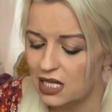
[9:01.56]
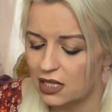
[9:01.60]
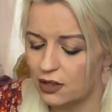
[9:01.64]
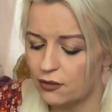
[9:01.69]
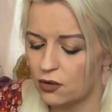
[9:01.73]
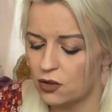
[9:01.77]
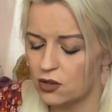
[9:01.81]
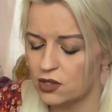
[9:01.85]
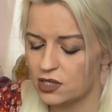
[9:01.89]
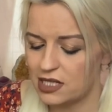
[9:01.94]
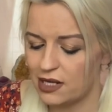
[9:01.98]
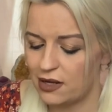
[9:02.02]

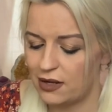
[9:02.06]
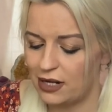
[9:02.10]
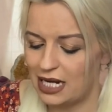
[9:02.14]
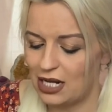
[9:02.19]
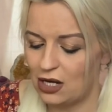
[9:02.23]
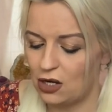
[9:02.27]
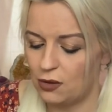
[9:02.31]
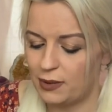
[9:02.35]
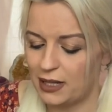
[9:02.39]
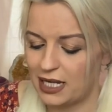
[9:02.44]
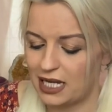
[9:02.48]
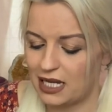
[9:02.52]
They're also a
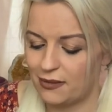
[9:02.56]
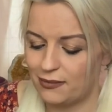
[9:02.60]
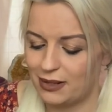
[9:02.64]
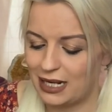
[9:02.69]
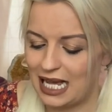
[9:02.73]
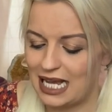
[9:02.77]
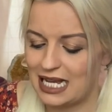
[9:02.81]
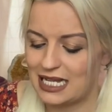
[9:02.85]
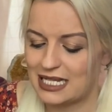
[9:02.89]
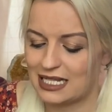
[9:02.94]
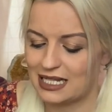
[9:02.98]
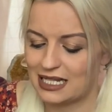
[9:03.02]
little bit
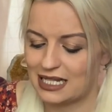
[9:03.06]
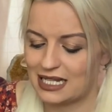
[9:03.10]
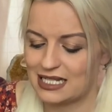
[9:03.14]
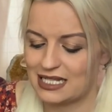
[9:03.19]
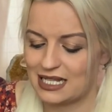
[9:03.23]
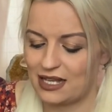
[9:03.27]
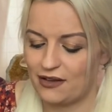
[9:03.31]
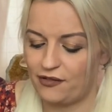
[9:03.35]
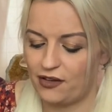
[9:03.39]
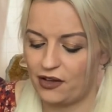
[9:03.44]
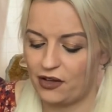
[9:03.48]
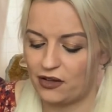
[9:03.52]
complacent because
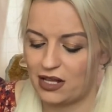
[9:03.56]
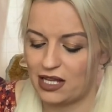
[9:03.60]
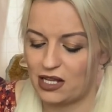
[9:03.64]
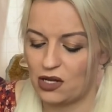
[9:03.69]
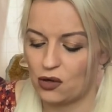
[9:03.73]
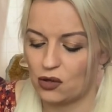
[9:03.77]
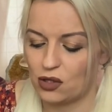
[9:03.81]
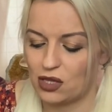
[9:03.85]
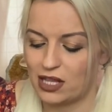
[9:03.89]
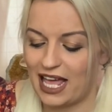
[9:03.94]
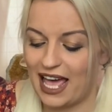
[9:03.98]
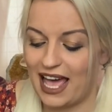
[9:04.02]
they feel that
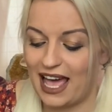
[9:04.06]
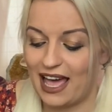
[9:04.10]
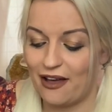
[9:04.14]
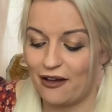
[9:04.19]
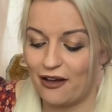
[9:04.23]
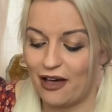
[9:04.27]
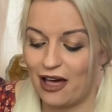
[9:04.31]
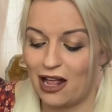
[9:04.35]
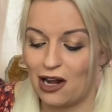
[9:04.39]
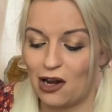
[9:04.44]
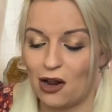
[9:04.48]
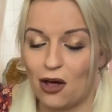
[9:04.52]
you're
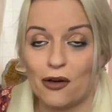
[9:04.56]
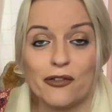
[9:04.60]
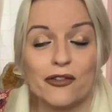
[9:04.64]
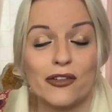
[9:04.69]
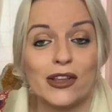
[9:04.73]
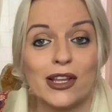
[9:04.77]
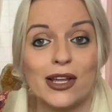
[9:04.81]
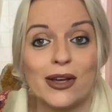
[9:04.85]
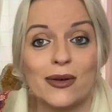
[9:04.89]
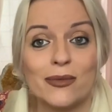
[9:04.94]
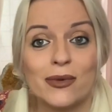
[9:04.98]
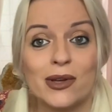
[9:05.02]
there a lot
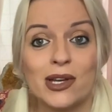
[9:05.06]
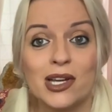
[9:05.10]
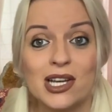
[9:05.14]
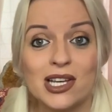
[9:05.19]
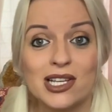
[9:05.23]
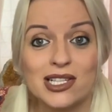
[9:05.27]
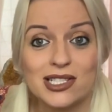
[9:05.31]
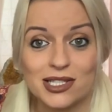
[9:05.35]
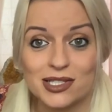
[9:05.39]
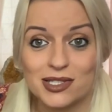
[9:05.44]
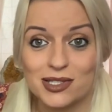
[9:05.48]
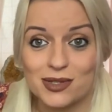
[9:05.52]
for them,
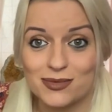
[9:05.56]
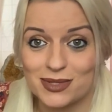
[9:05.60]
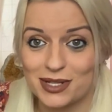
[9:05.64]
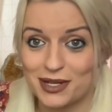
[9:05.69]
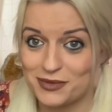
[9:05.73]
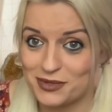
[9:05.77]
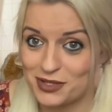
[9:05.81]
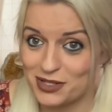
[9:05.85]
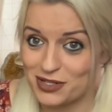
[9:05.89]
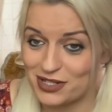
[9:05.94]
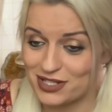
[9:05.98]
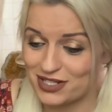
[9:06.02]
so
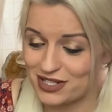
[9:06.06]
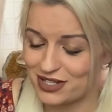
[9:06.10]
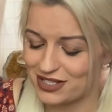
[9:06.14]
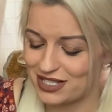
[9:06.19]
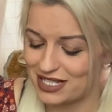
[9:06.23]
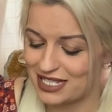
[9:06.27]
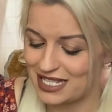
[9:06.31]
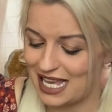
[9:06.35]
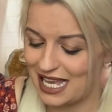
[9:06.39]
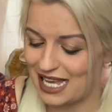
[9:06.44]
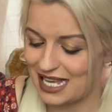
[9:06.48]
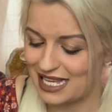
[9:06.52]
sometimes you just got
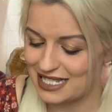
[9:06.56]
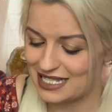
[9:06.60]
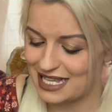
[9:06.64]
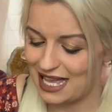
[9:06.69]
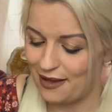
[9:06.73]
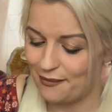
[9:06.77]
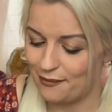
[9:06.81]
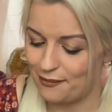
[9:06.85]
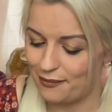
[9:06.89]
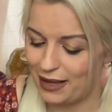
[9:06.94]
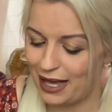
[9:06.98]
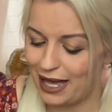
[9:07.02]
to take a
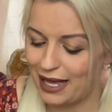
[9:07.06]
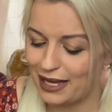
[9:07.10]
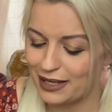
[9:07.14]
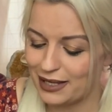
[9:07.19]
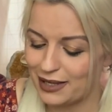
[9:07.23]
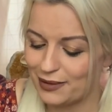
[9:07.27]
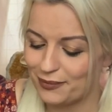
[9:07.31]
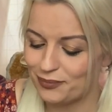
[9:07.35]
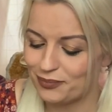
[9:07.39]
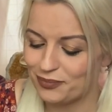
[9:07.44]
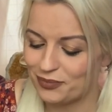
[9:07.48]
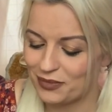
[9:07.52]
step
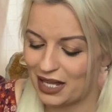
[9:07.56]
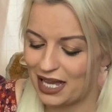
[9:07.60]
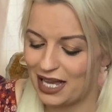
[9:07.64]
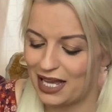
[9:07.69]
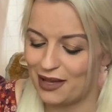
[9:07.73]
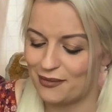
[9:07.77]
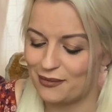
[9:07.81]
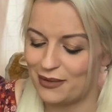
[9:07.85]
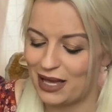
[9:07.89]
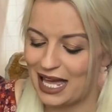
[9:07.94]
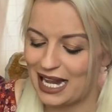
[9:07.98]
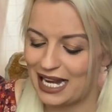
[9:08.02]
back
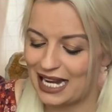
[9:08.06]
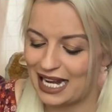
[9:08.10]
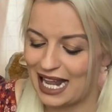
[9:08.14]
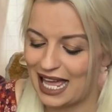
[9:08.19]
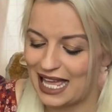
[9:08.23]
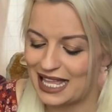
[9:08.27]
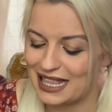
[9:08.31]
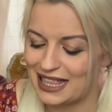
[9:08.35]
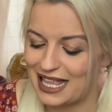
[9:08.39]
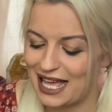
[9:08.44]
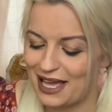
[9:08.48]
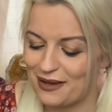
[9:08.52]
and
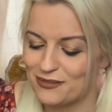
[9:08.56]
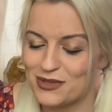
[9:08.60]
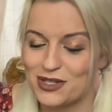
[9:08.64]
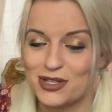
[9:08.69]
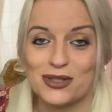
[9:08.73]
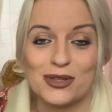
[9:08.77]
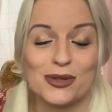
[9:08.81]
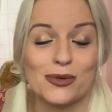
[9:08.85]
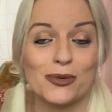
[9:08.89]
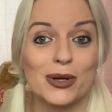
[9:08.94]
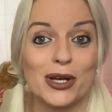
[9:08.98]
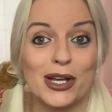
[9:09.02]
let them
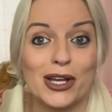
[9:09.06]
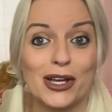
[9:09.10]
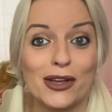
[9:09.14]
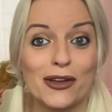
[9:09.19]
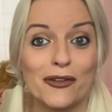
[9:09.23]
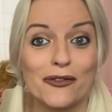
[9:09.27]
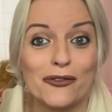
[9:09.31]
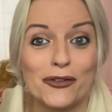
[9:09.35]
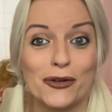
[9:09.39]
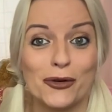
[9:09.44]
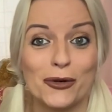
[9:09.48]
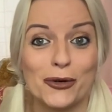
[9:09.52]
do the work
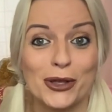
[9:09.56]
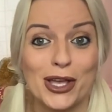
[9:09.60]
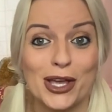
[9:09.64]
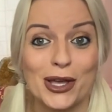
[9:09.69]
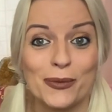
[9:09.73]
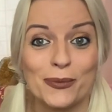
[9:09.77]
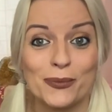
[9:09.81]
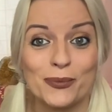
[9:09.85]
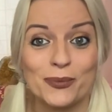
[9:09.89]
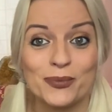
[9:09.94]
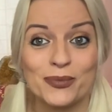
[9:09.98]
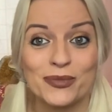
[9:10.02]
for
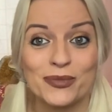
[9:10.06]
you.